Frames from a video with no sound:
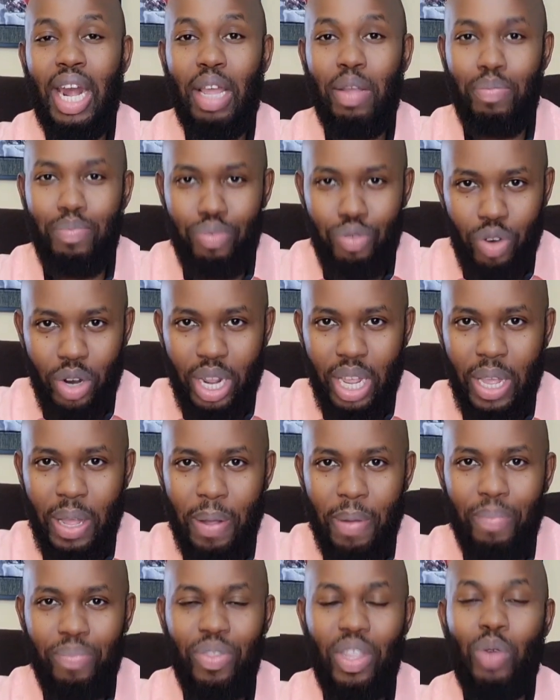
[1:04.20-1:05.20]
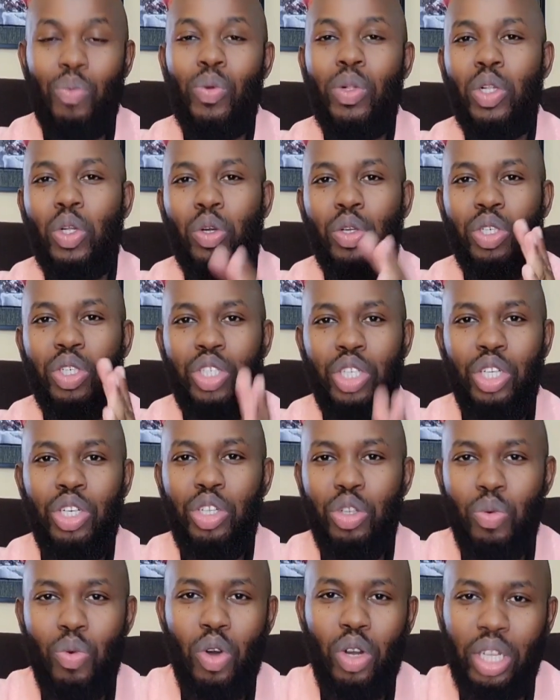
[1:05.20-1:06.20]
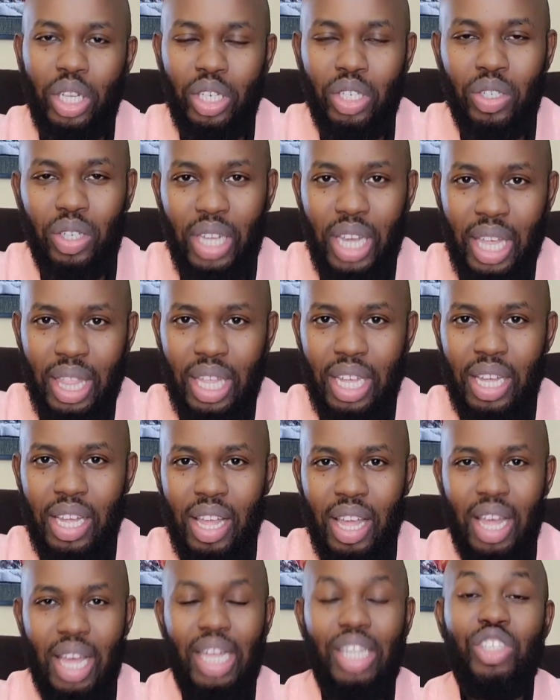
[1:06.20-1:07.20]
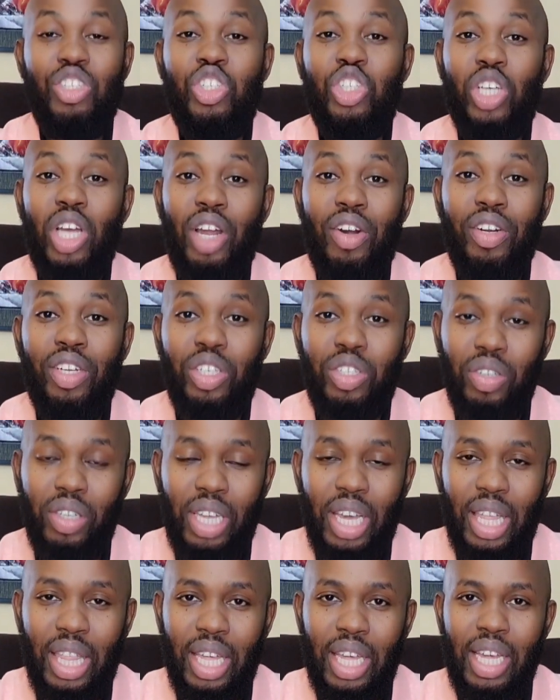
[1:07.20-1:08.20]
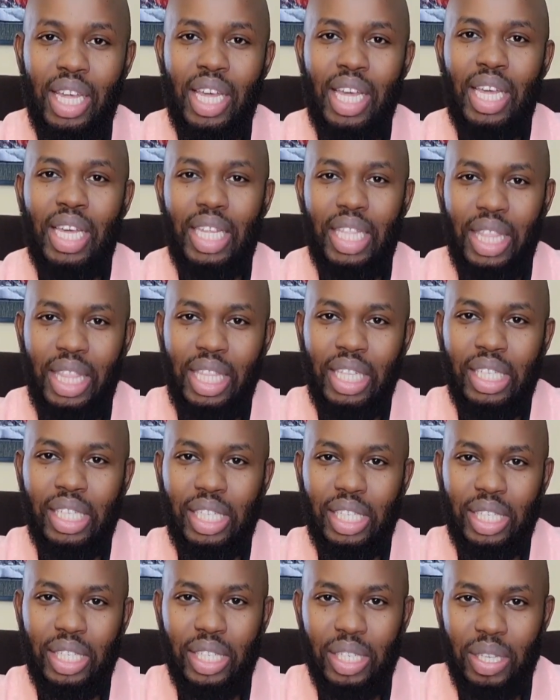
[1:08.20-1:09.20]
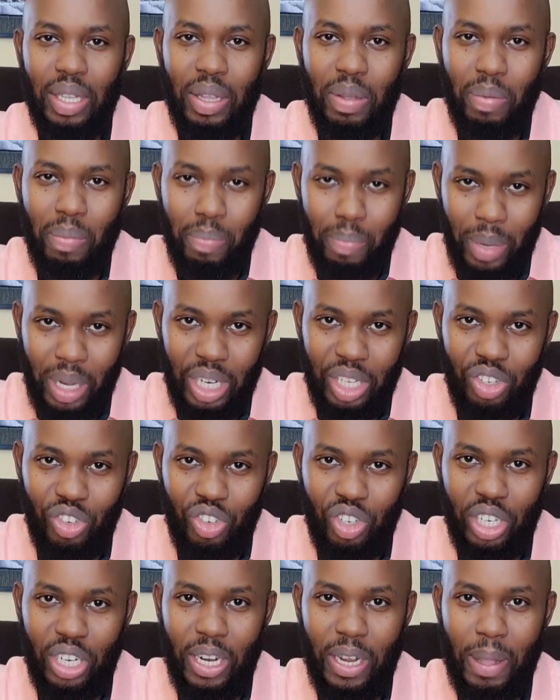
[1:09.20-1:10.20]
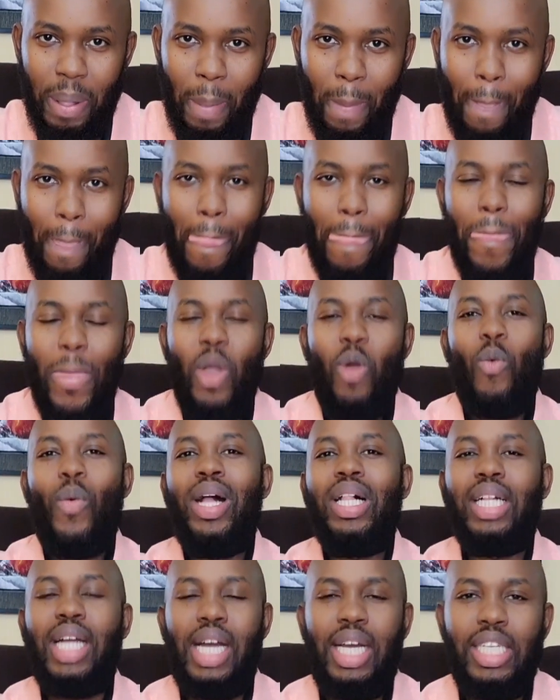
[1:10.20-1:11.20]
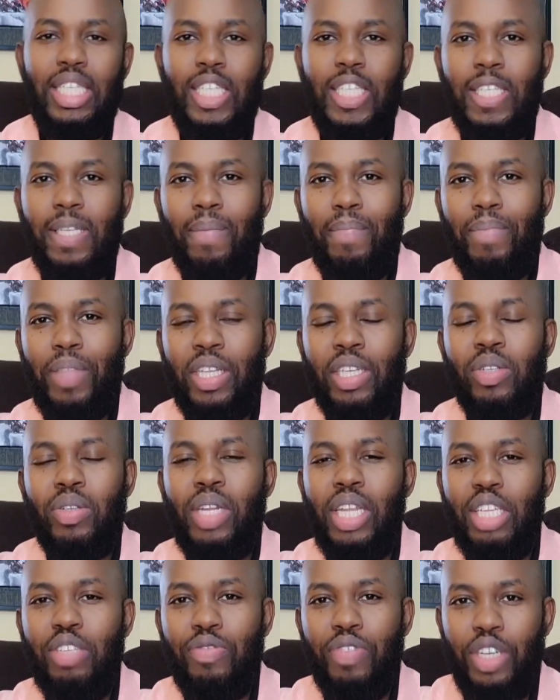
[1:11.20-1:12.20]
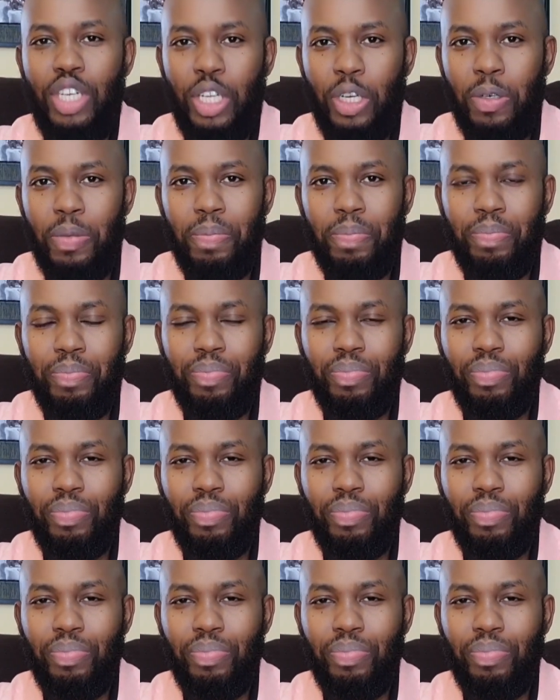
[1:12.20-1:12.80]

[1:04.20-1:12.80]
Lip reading: and I pray that we'll continue walking together and sharing together in this ministry. Well, guys, in today's video,